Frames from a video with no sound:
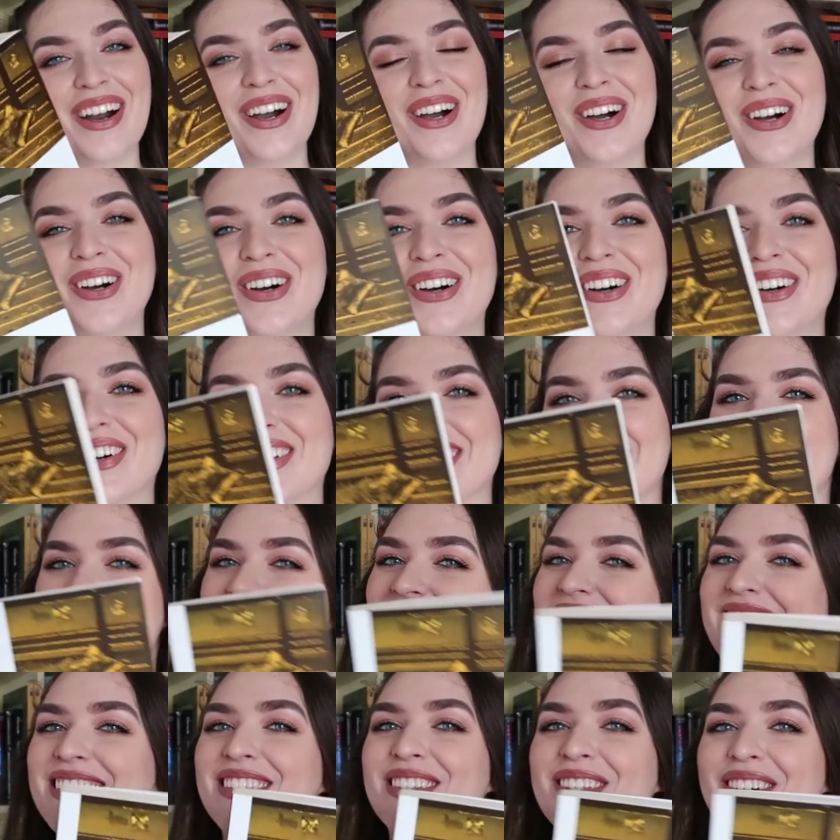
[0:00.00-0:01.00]
Oh,
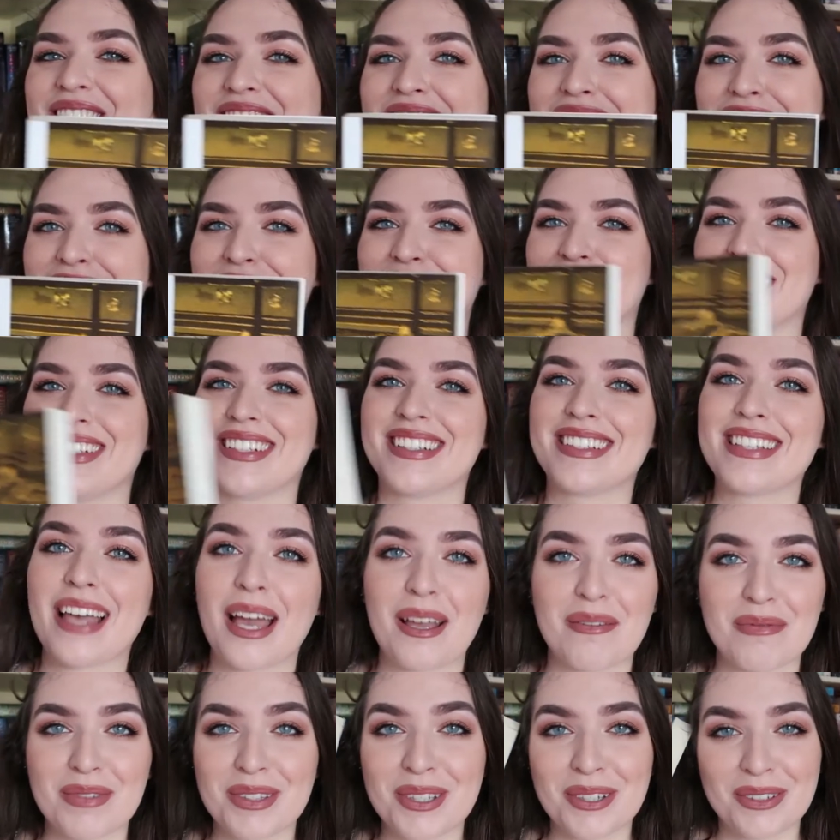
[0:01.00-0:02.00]
this is so ignorant.
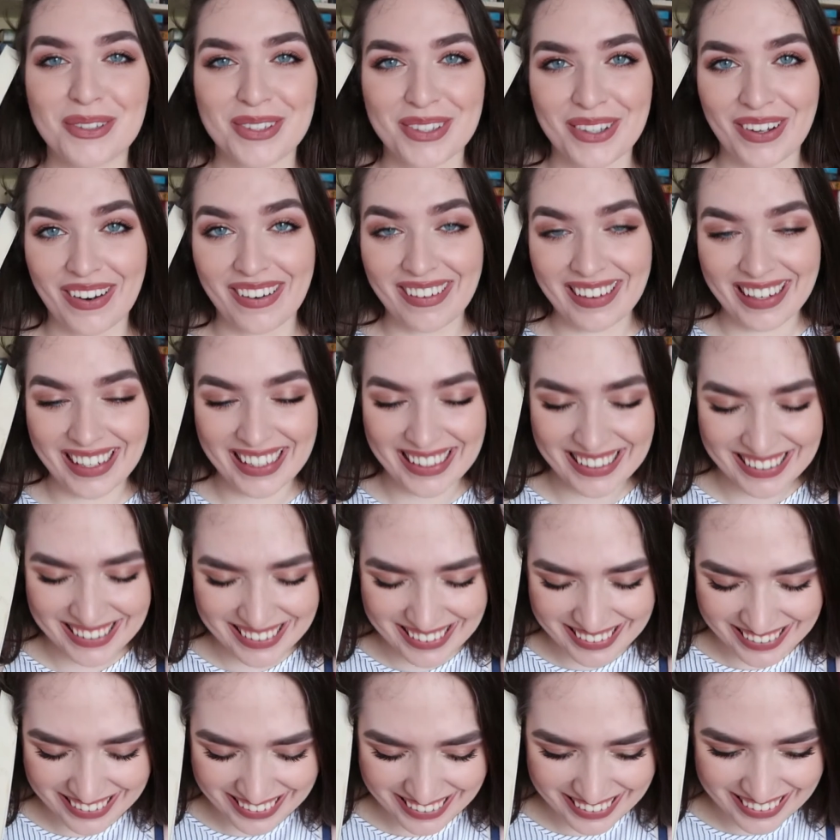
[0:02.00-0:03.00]
I'm so sorry.
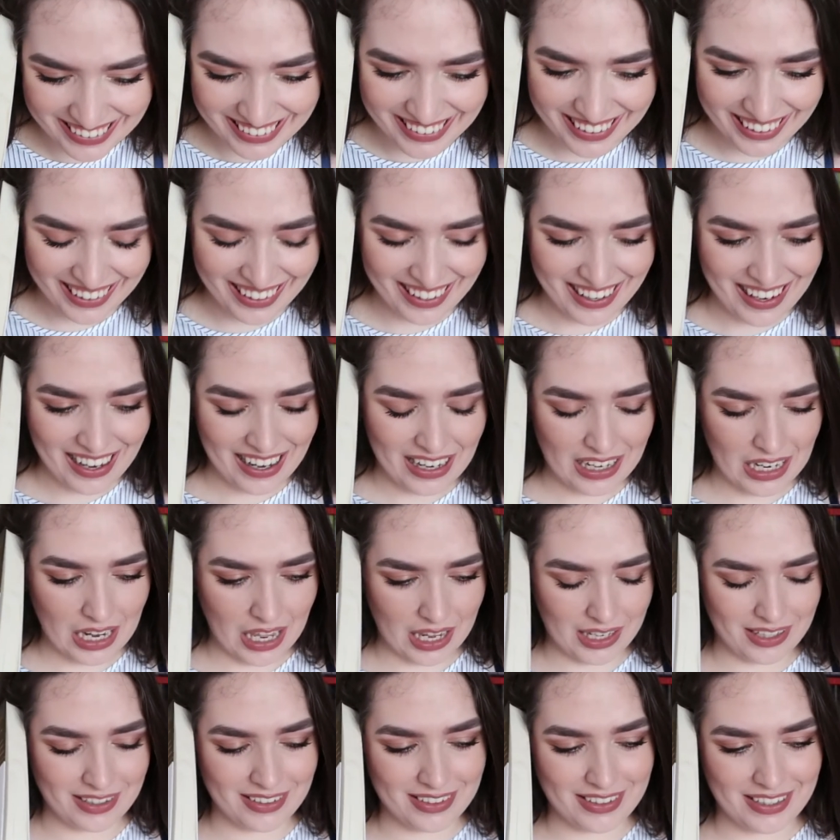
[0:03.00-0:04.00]

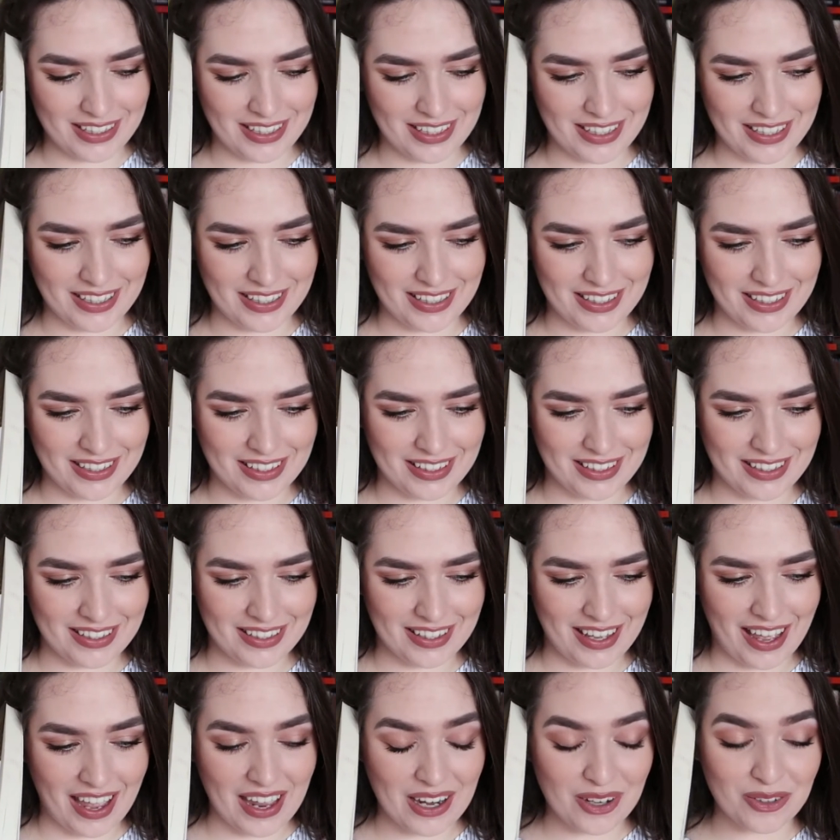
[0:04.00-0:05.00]

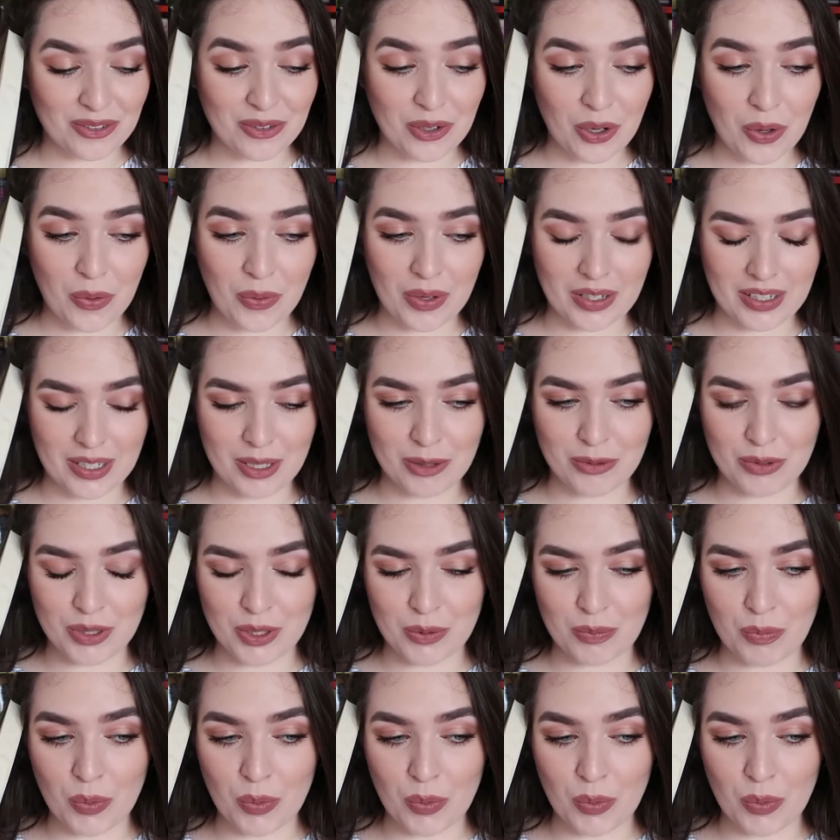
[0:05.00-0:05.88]
I don't know when he was